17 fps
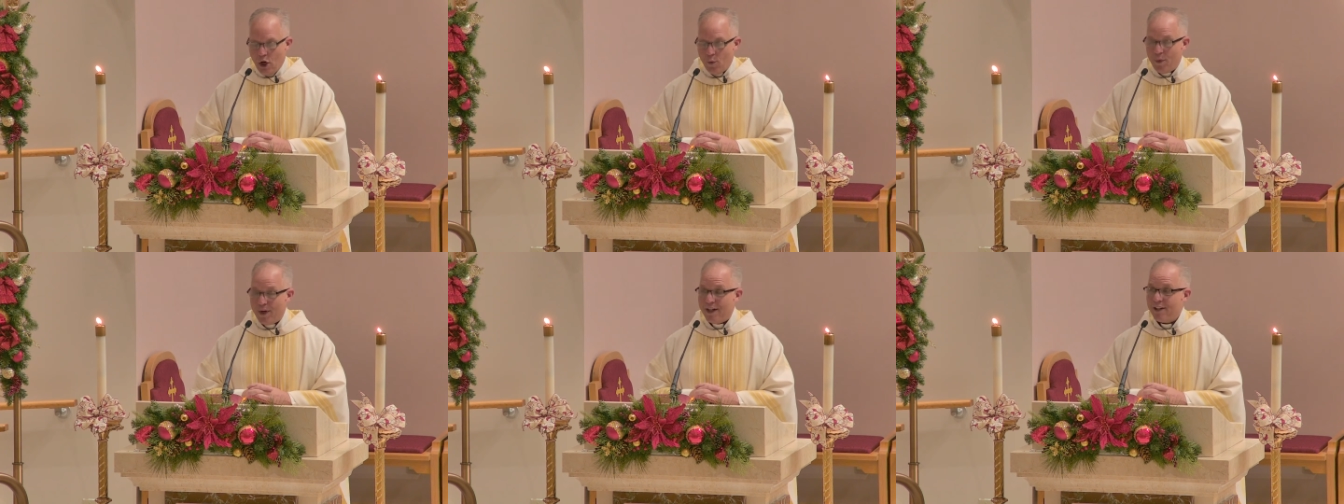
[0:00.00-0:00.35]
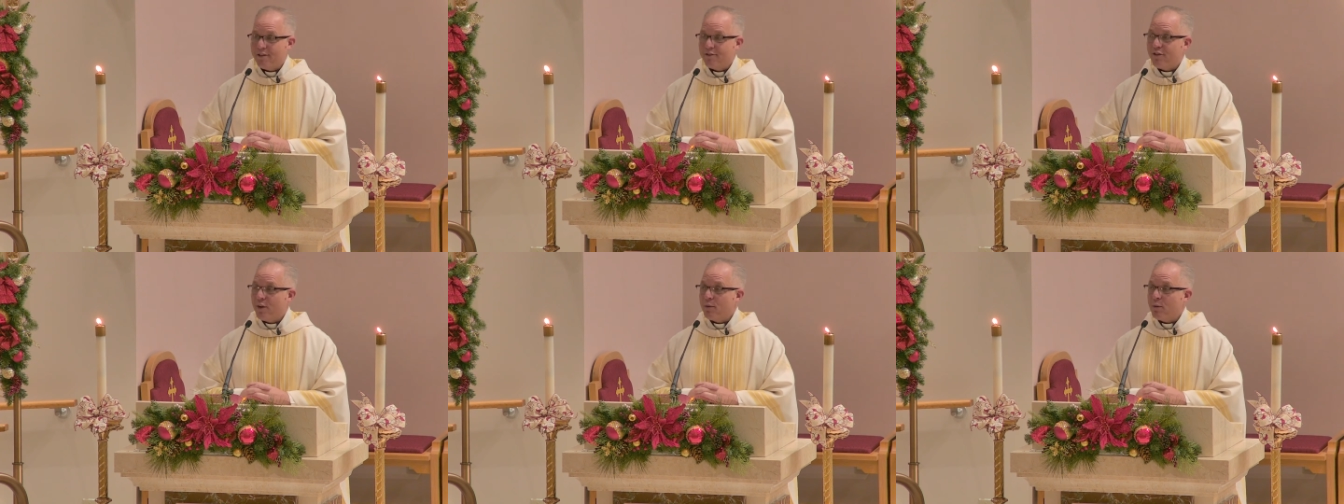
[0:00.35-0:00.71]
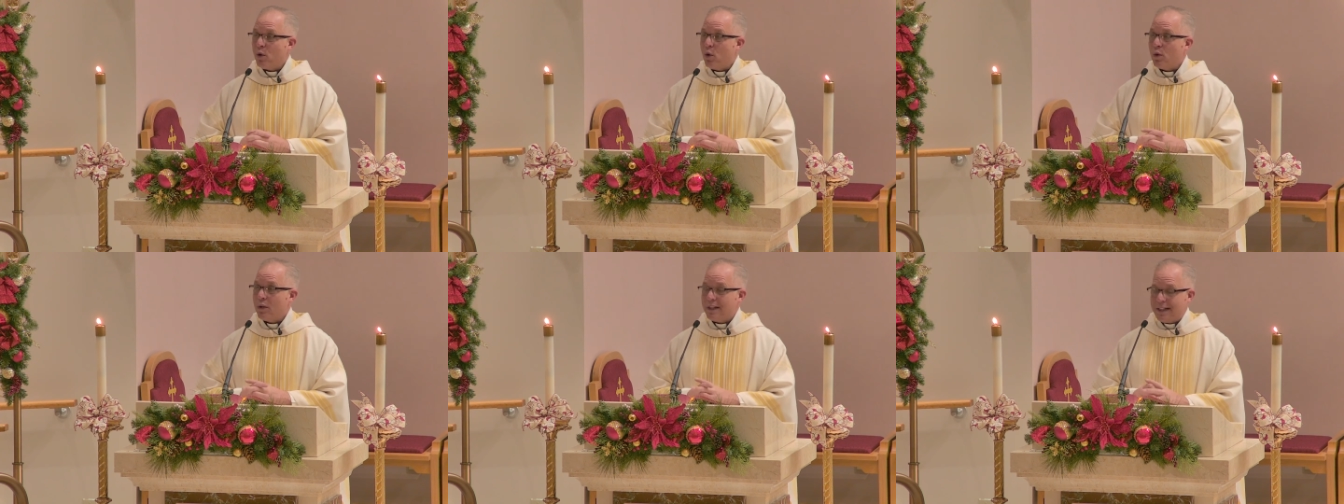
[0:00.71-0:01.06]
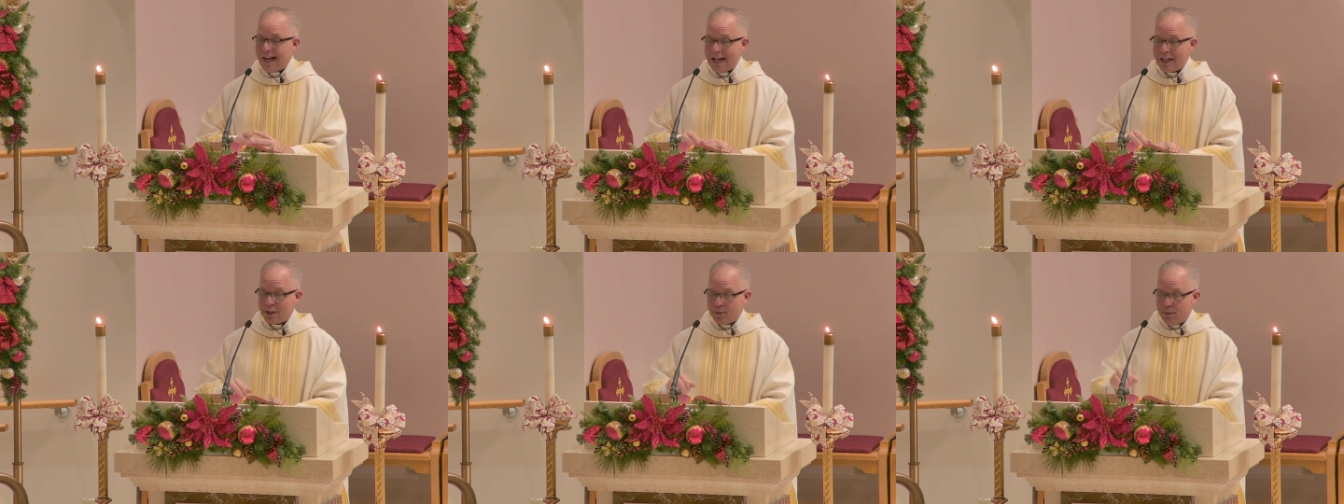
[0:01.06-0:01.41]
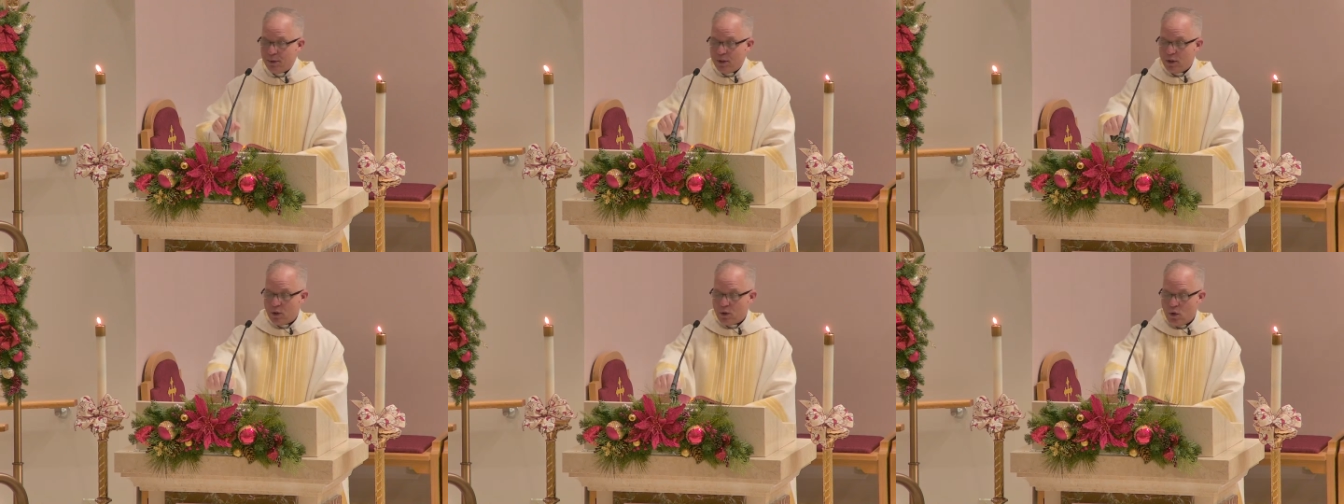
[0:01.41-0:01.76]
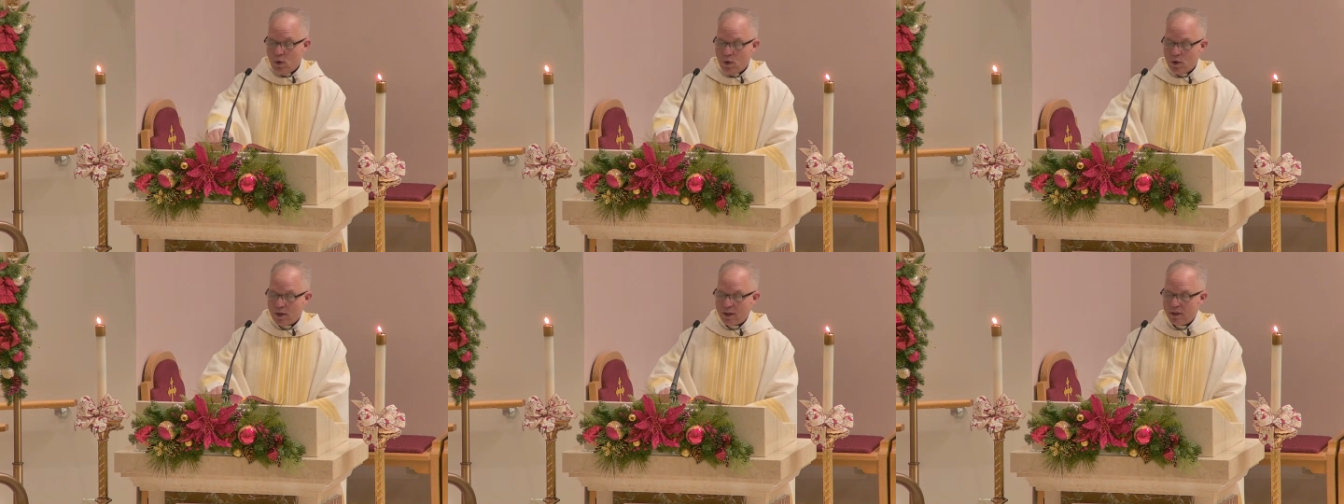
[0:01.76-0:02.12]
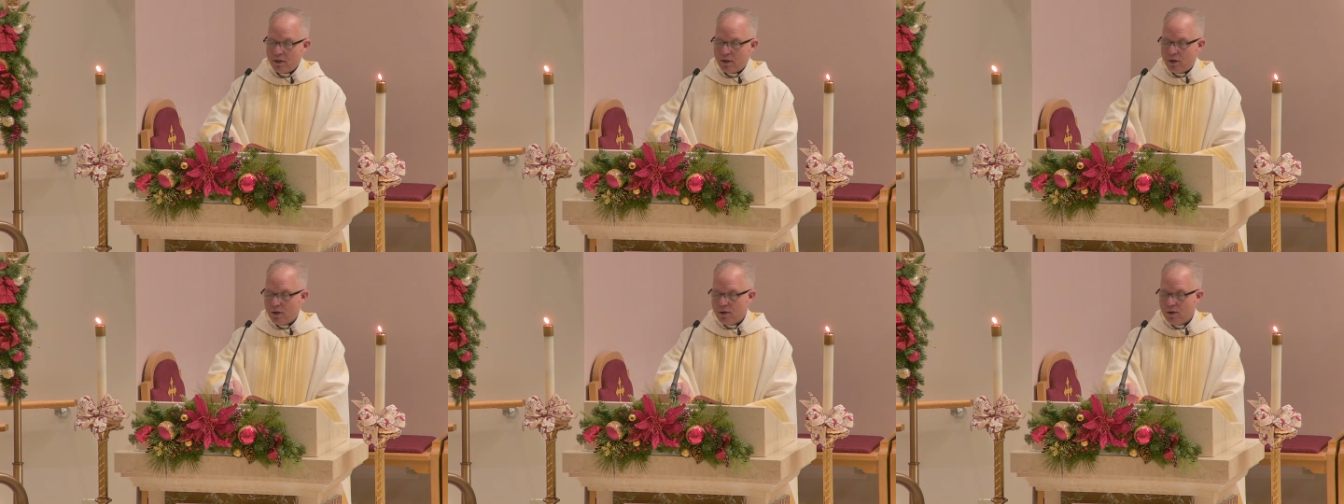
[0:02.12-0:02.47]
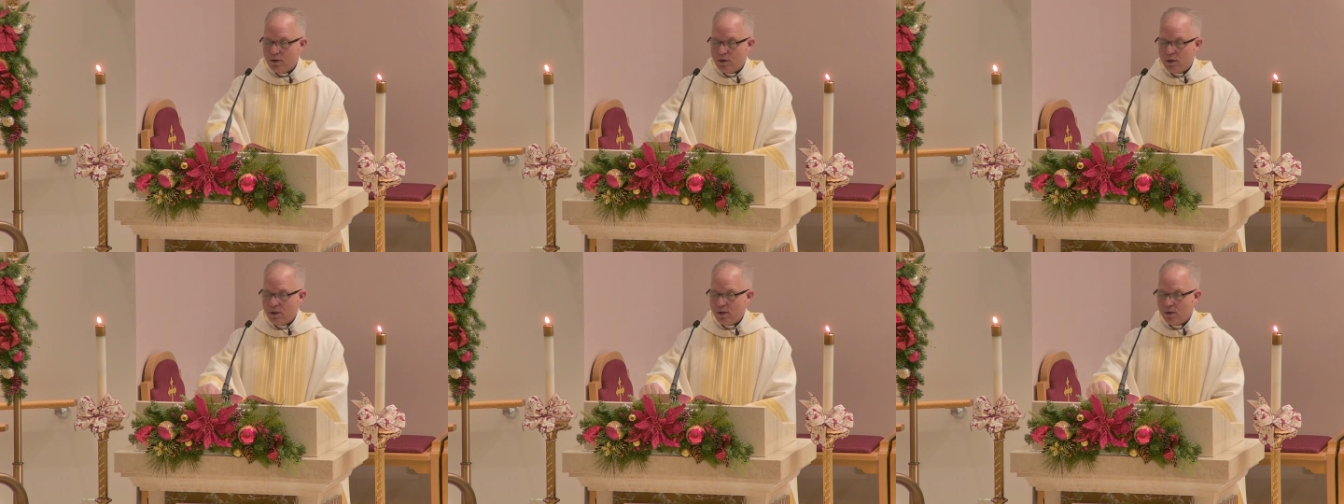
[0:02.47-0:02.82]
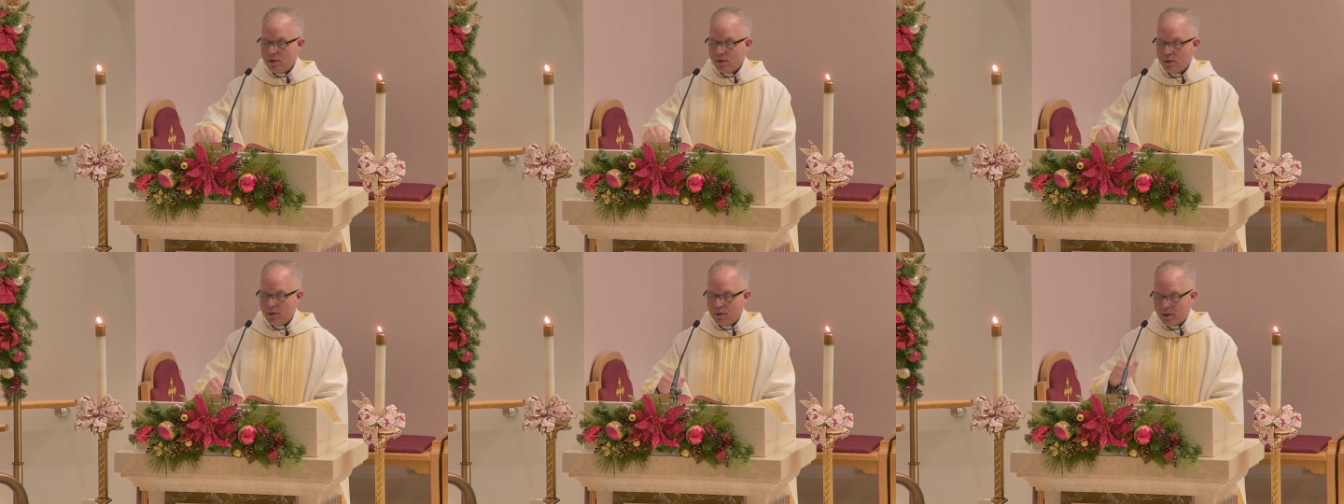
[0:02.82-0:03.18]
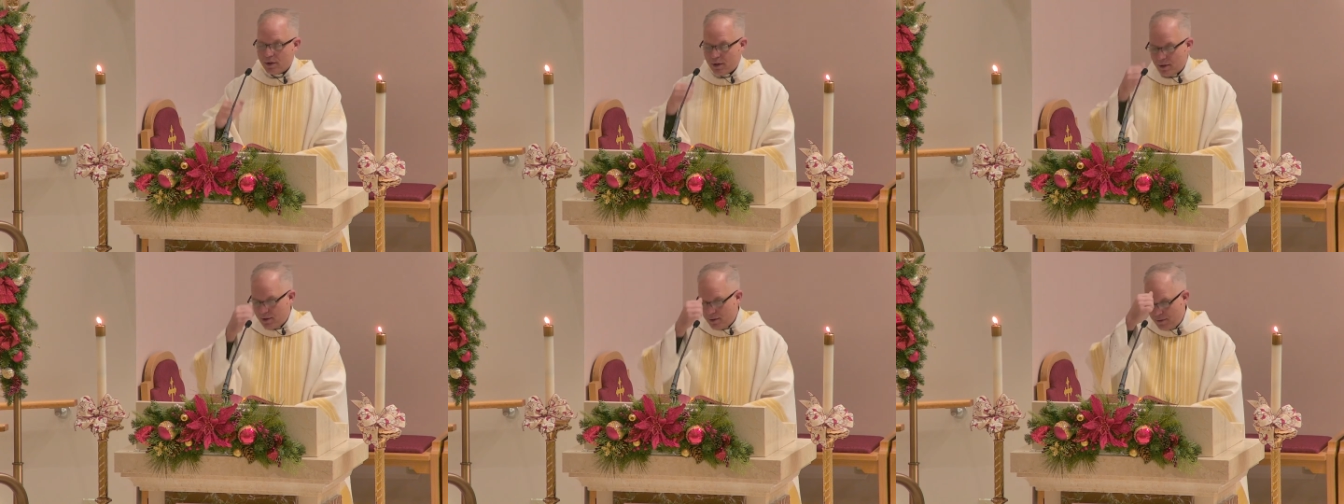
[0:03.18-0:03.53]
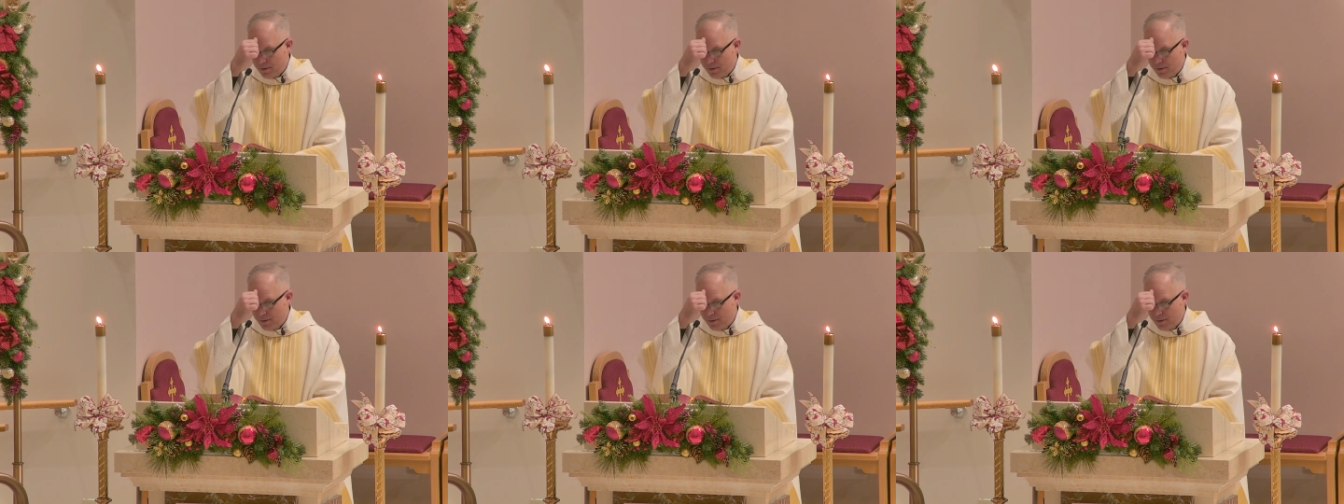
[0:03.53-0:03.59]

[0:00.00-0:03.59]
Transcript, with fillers: A reading from the Holy Gospel according to Luke.